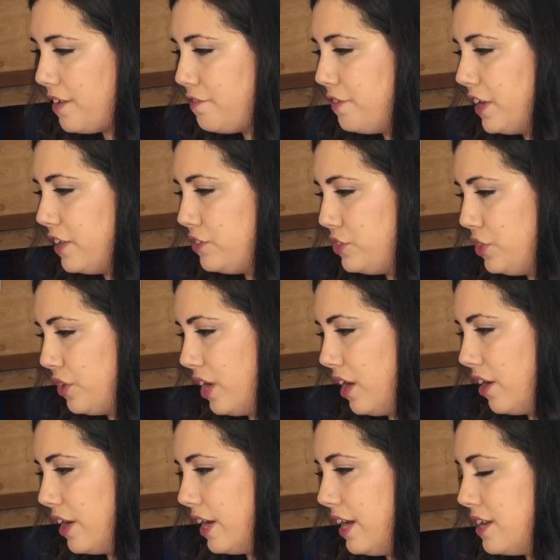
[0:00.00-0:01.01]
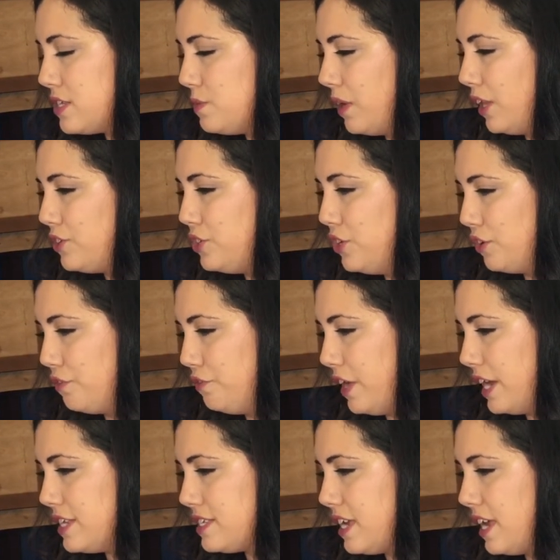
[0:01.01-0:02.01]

faith to your heart, and a smile to your face,